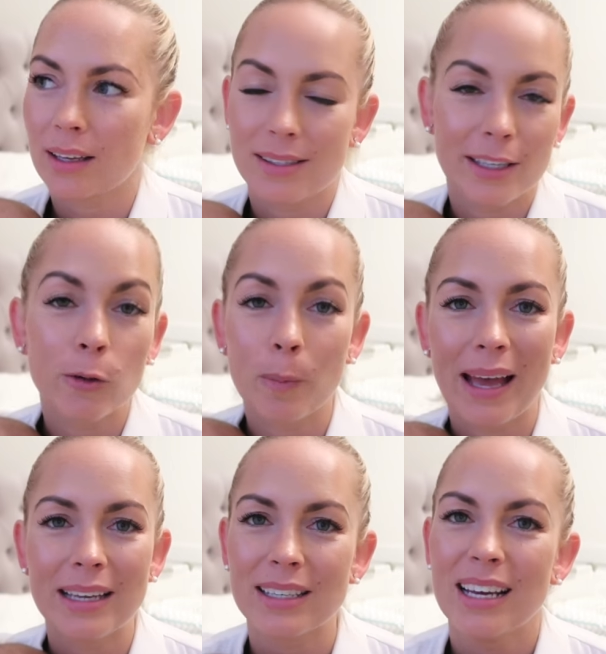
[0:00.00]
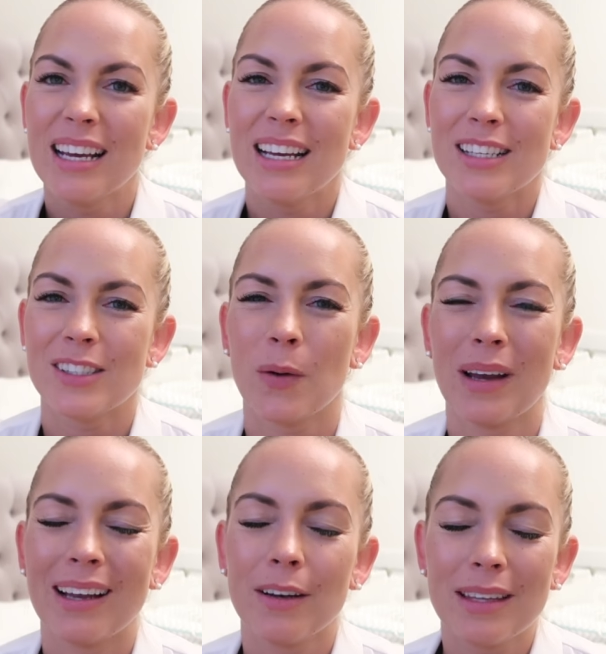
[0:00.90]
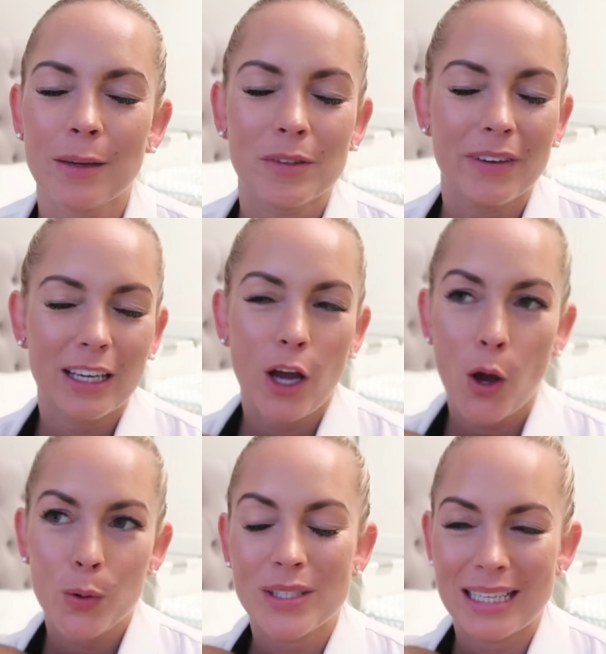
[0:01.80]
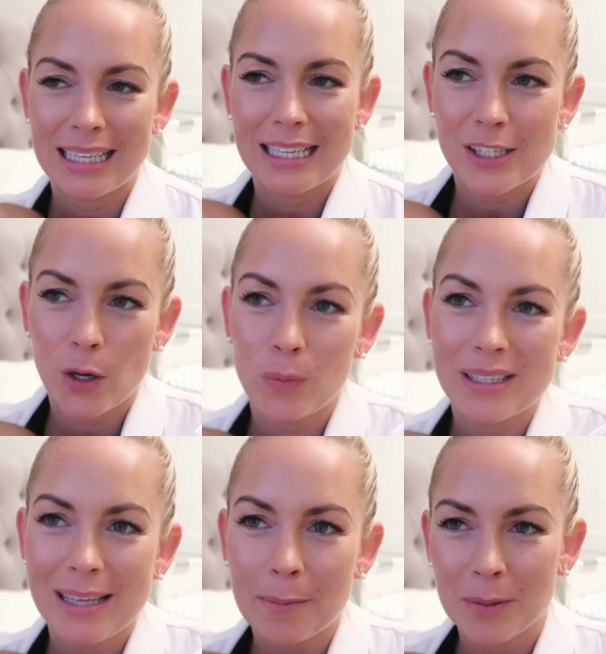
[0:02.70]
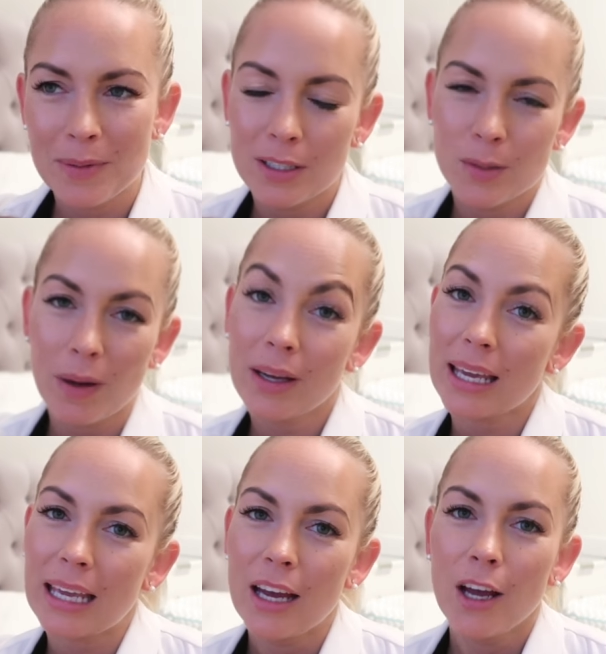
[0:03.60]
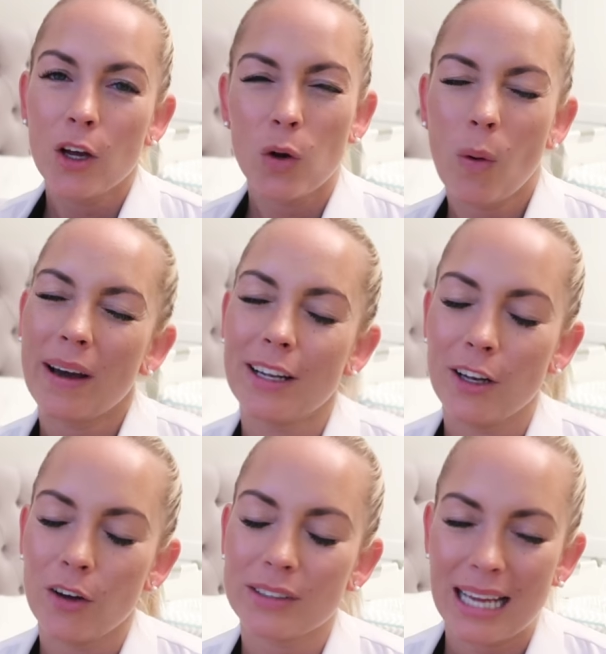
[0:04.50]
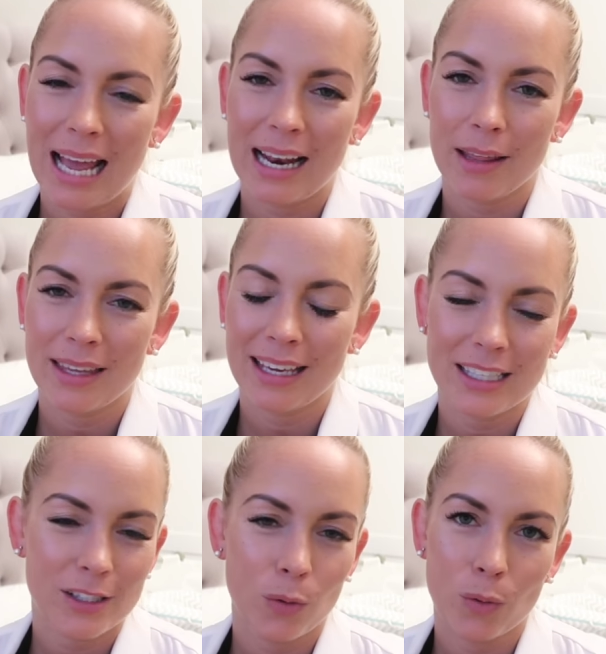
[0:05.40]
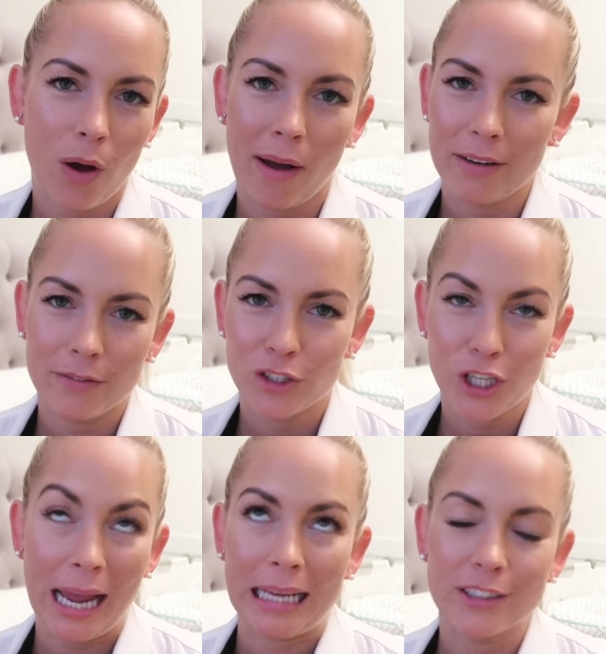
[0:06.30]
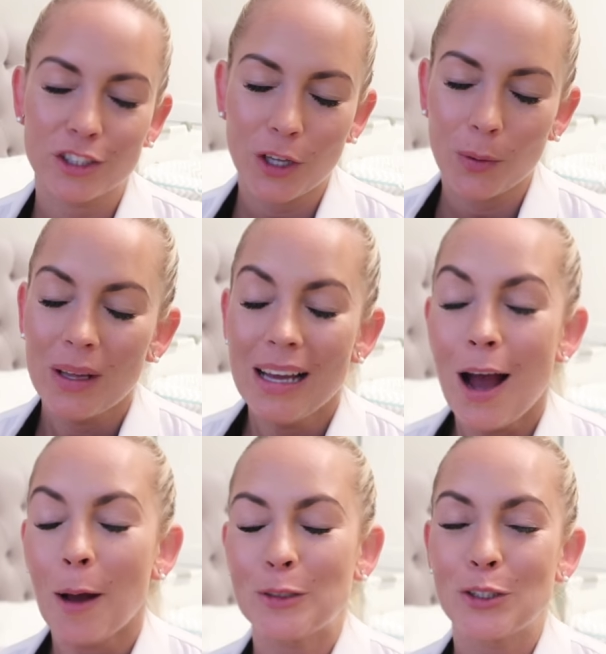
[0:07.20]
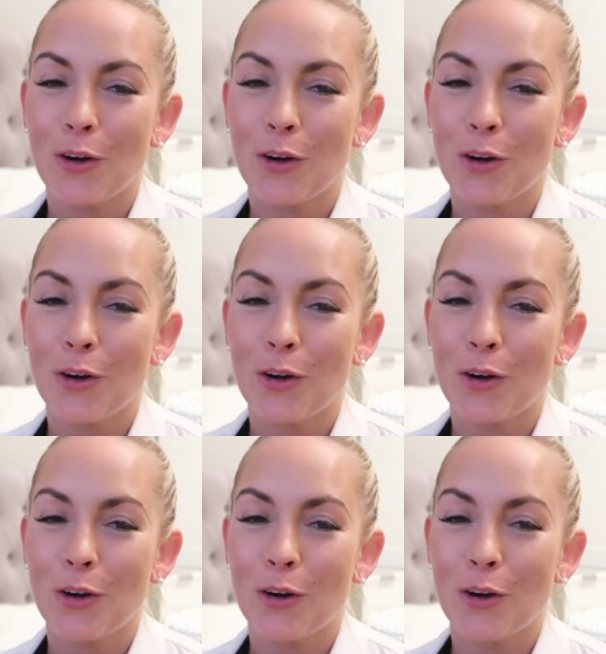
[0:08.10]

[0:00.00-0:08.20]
like a single bed, so I don't think he was very cozy in it. So we slept him in his buggy quite a lot, and I think it's all kind of changed. So I'm